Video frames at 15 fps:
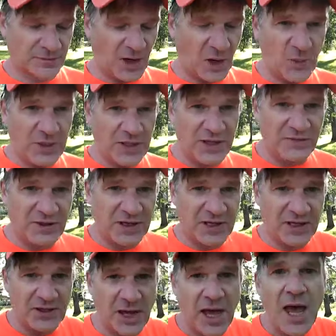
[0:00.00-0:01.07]
Are we living
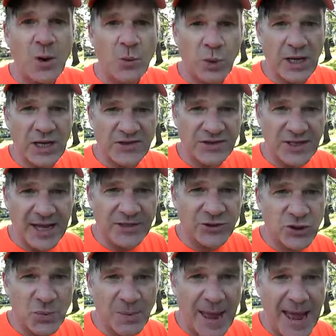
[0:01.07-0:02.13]
in? It's like
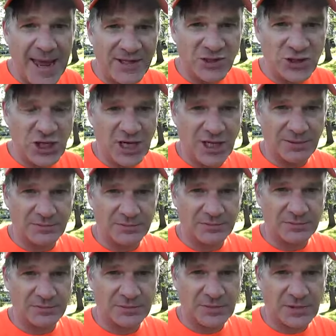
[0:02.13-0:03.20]
Jumanji.
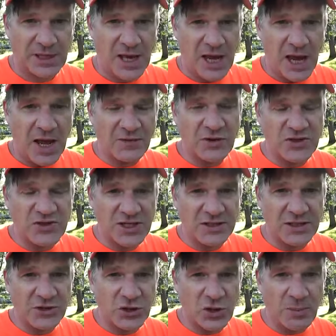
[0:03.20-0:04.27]
Have you seen
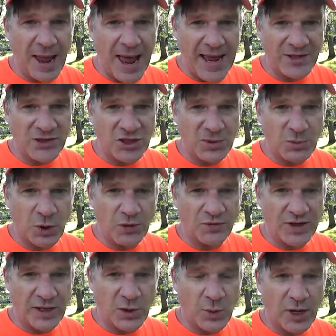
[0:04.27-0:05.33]
the Jumanji
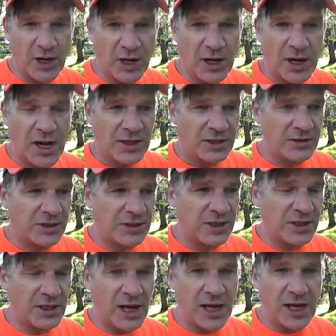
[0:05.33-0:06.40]
movie where
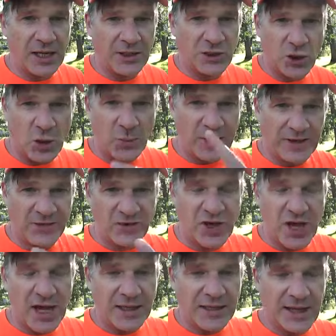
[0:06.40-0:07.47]
the uh, humans
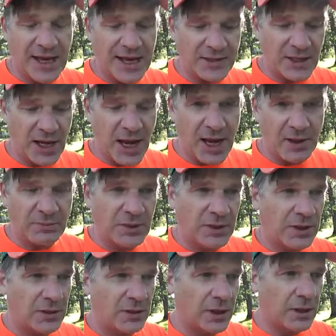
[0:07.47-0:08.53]
get um,
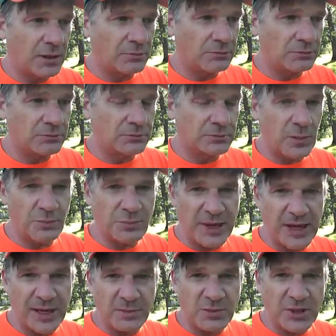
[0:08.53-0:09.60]
um,
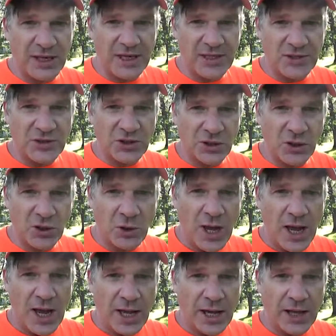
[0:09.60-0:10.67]
beamed into
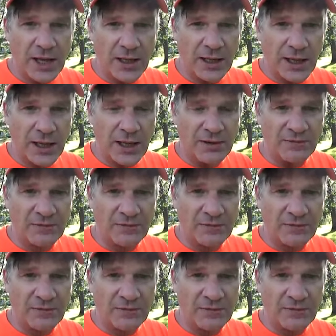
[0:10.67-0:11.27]
uh,